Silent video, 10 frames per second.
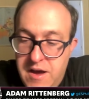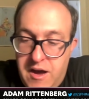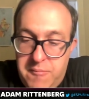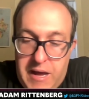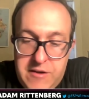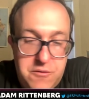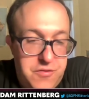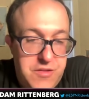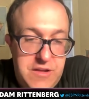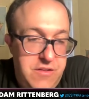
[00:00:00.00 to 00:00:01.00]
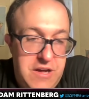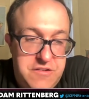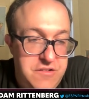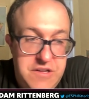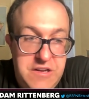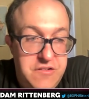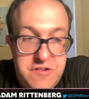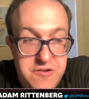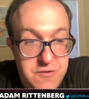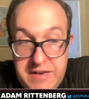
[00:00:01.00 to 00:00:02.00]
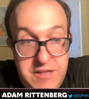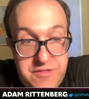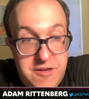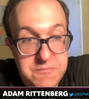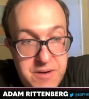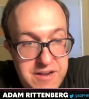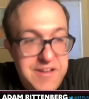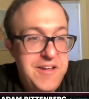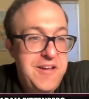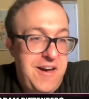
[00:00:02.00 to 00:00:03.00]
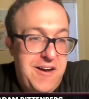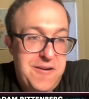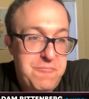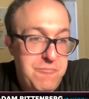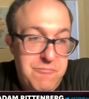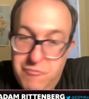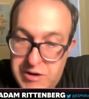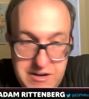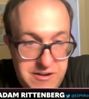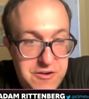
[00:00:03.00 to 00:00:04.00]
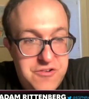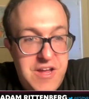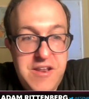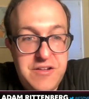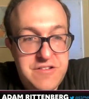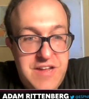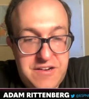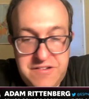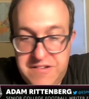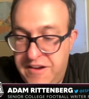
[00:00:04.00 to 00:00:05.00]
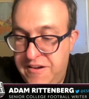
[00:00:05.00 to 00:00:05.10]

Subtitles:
I don't think the SEC needs to do anything but renegotiate its next